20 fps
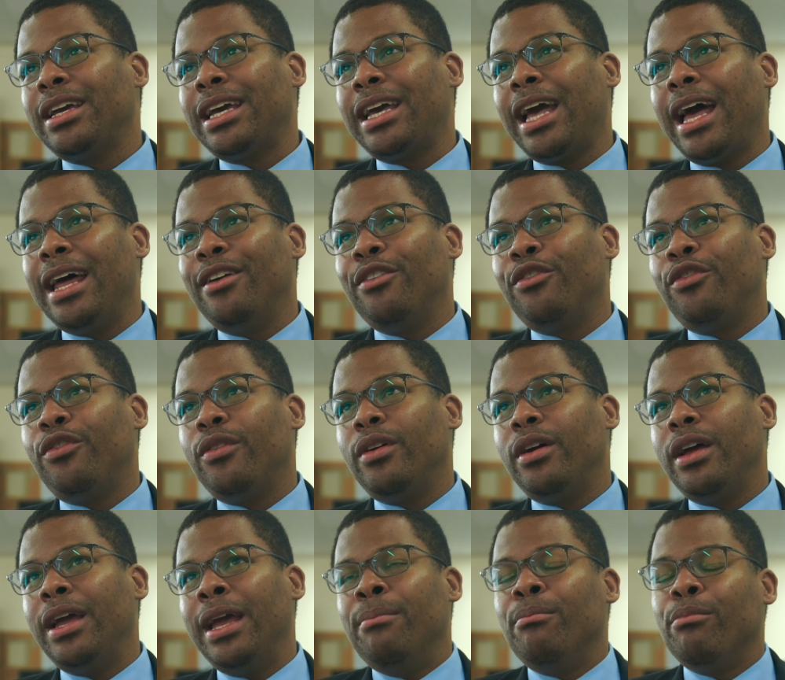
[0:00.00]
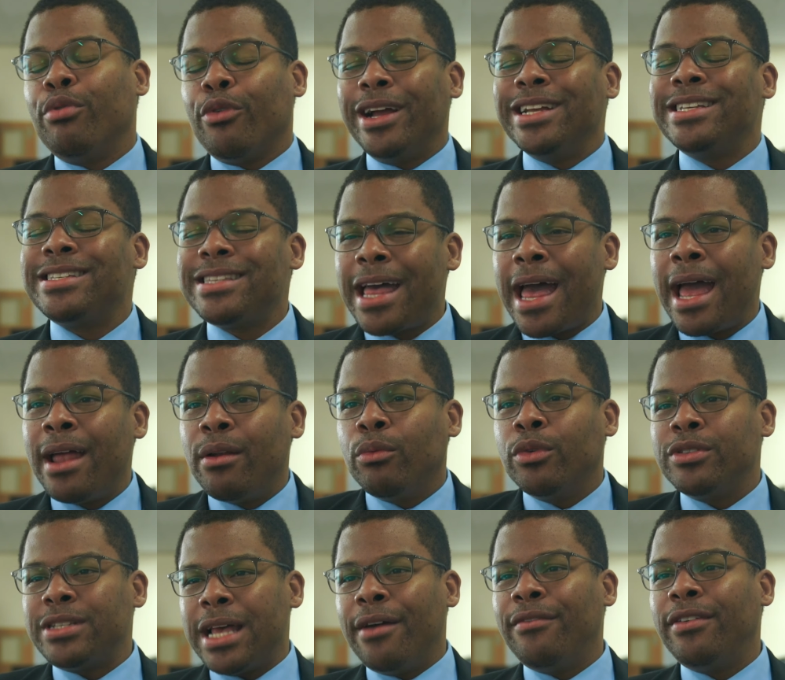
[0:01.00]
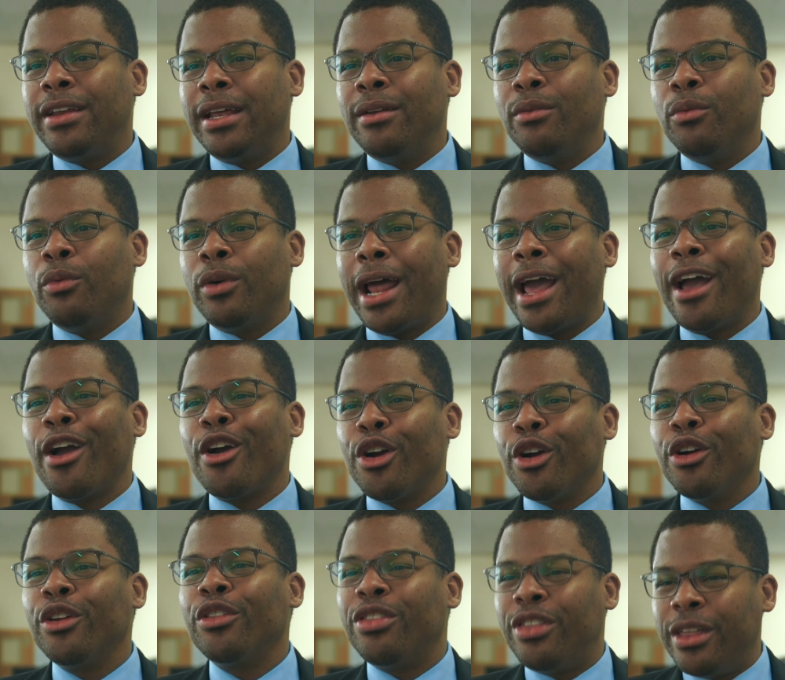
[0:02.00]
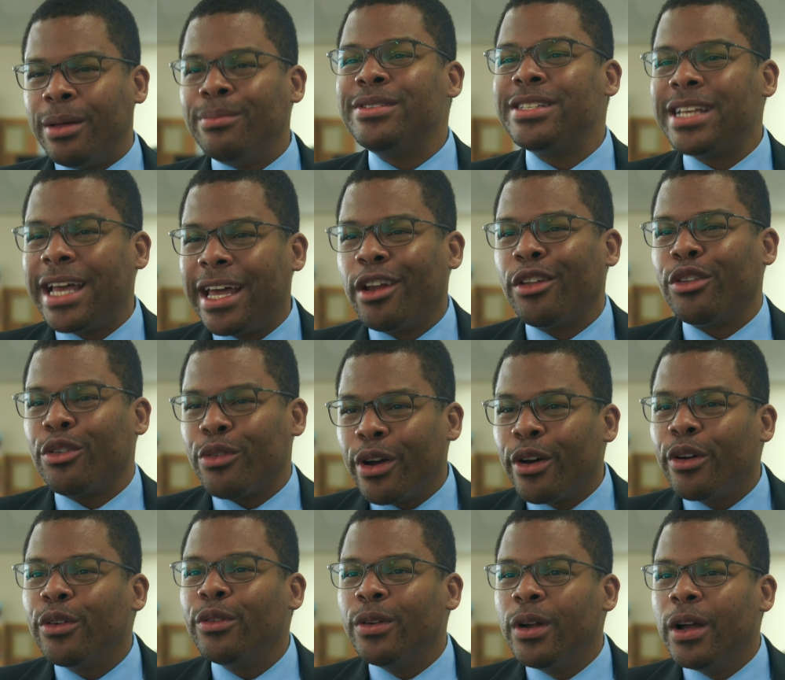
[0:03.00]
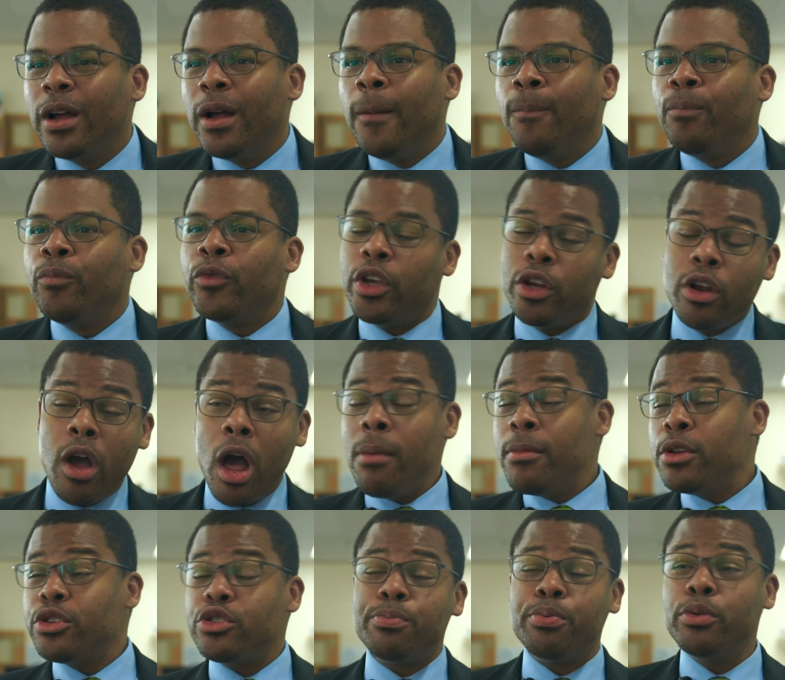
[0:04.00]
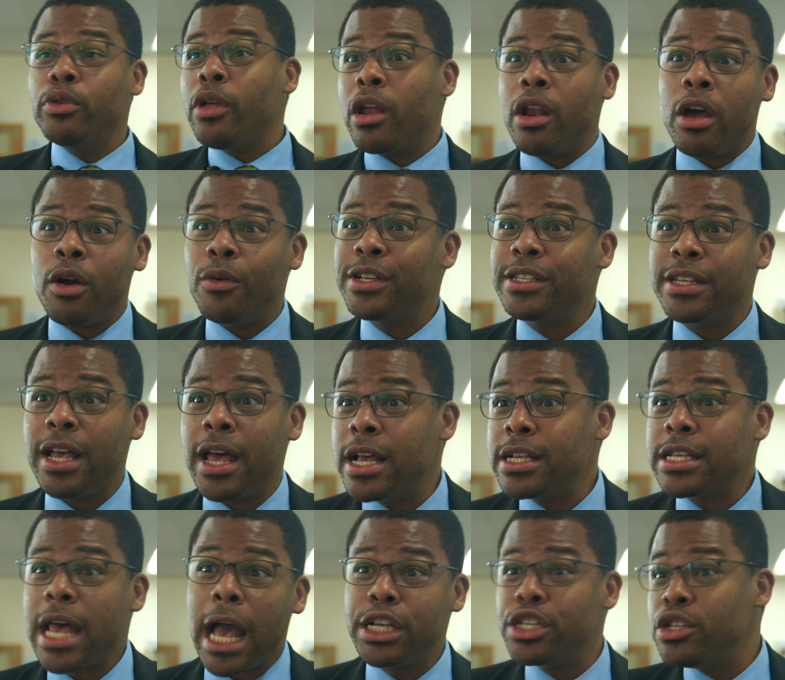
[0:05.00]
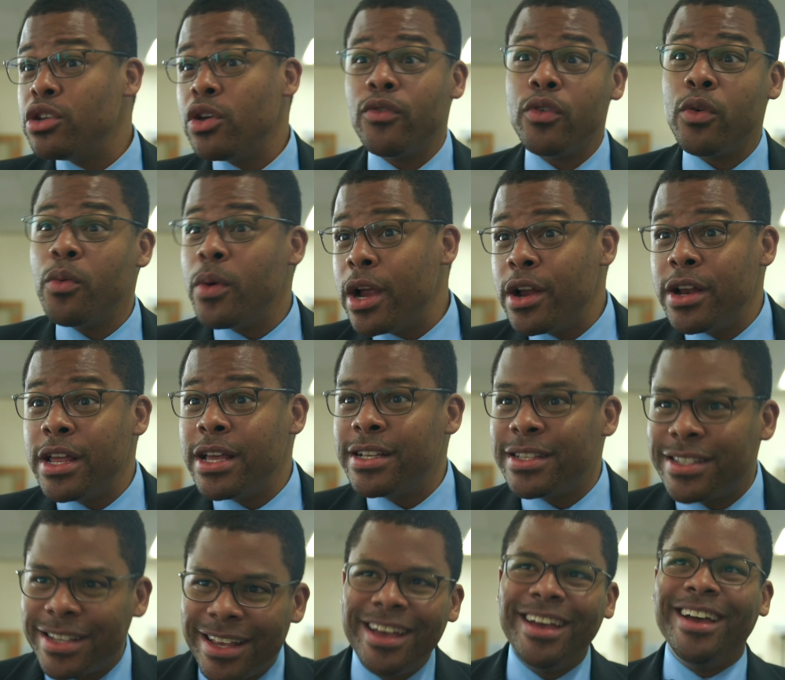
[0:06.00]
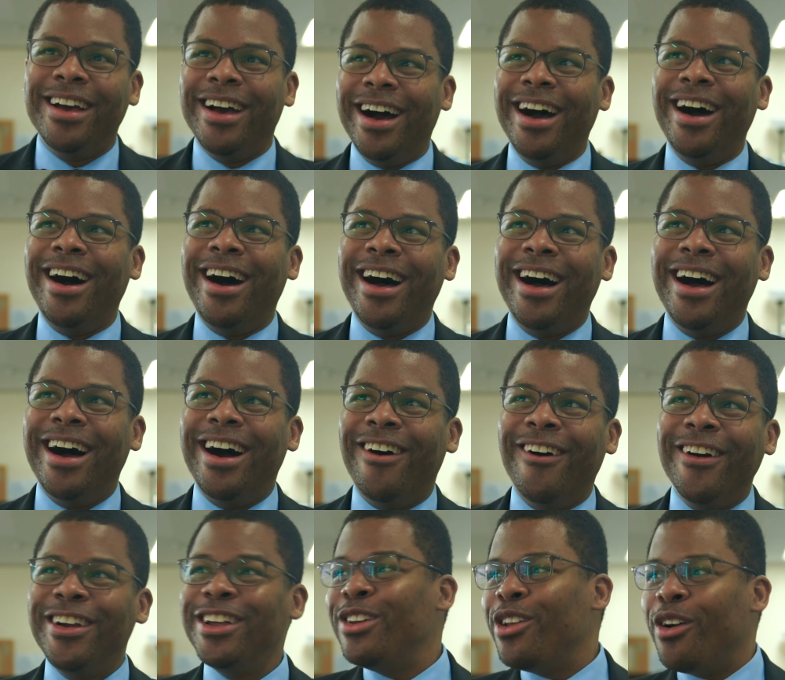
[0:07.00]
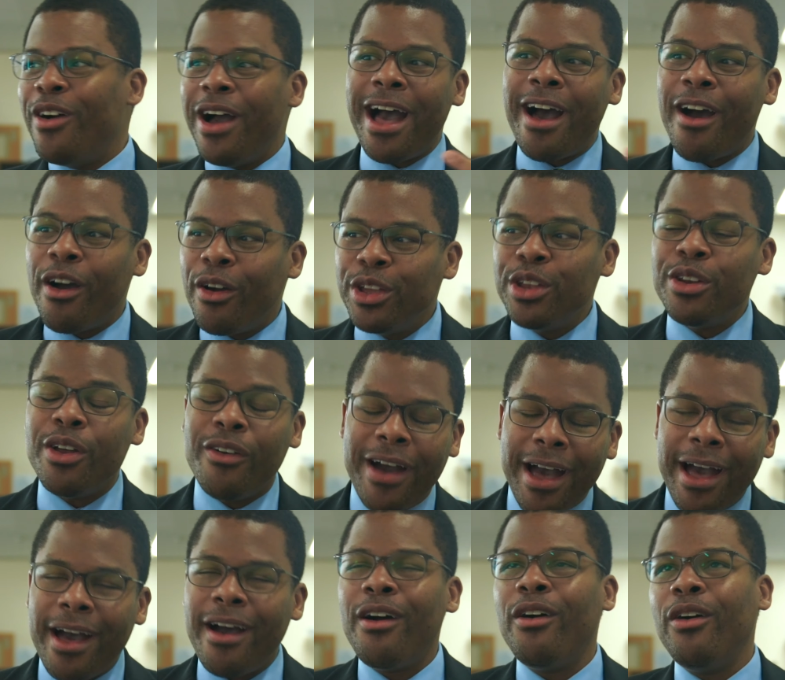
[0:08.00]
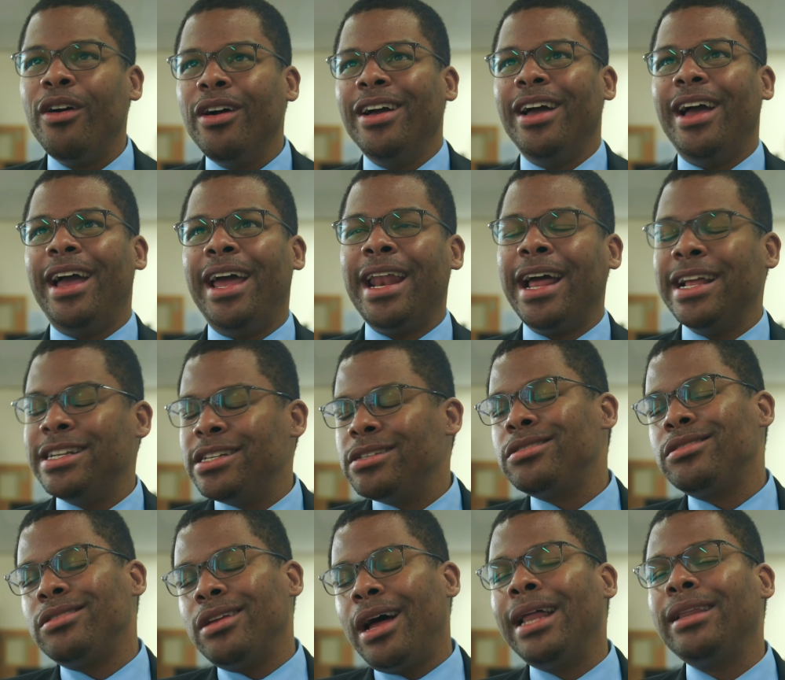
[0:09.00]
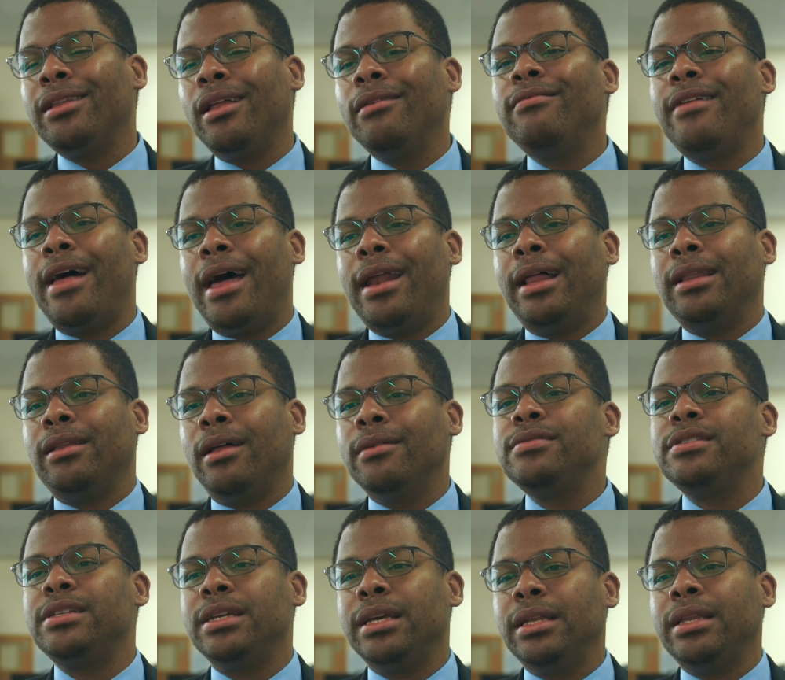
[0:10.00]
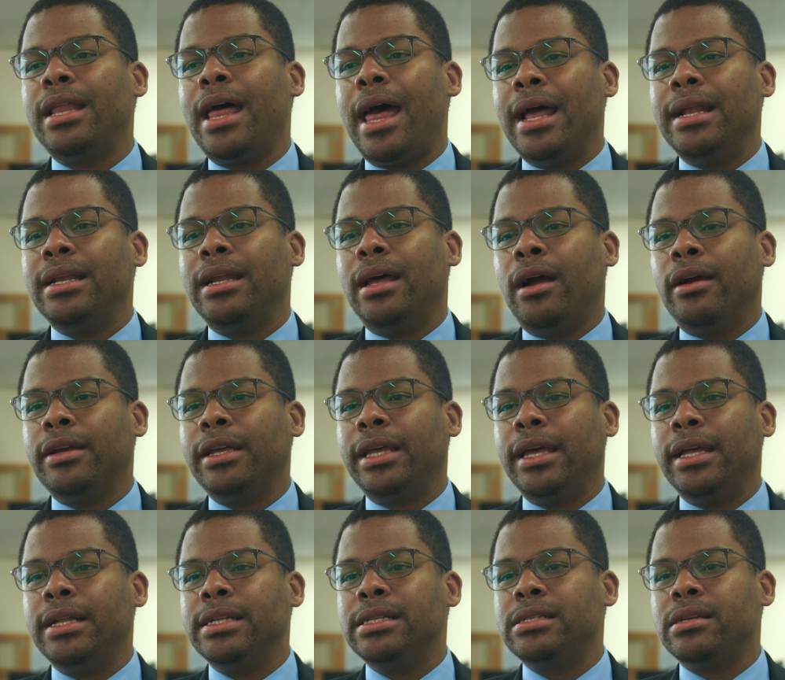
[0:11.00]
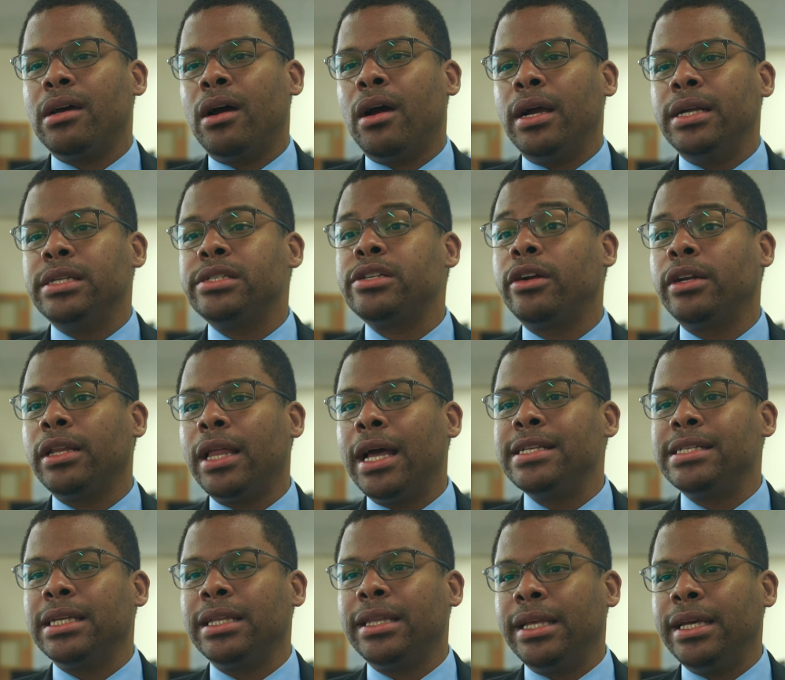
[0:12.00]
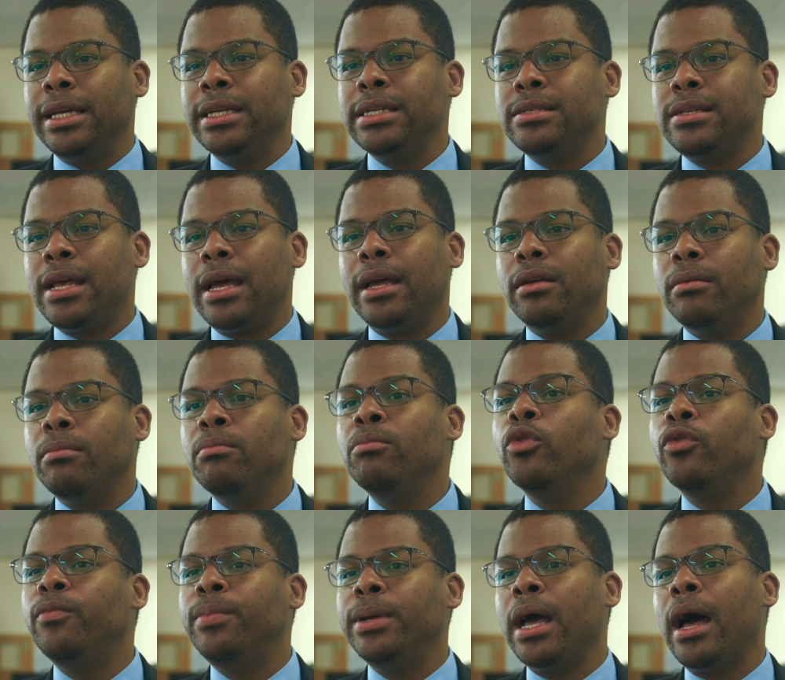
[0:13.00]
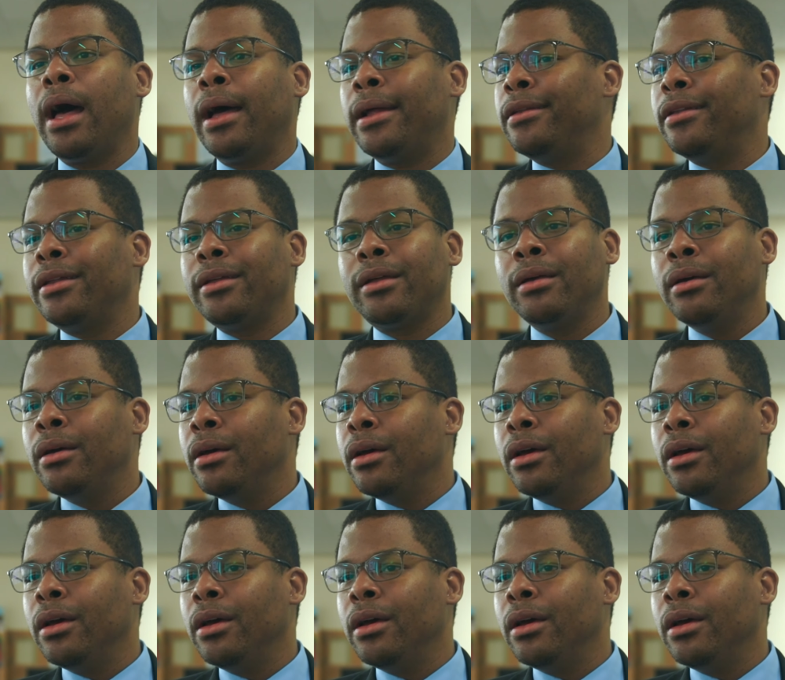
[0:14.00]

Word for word: kind of embrace that was evident when I heard them say it on their own. You know how Mr. Poullard always says, action over awareness, uh, or you know how, you know how. And I just, I love that. I love seeing that our kids are internalizing things that move beyond the,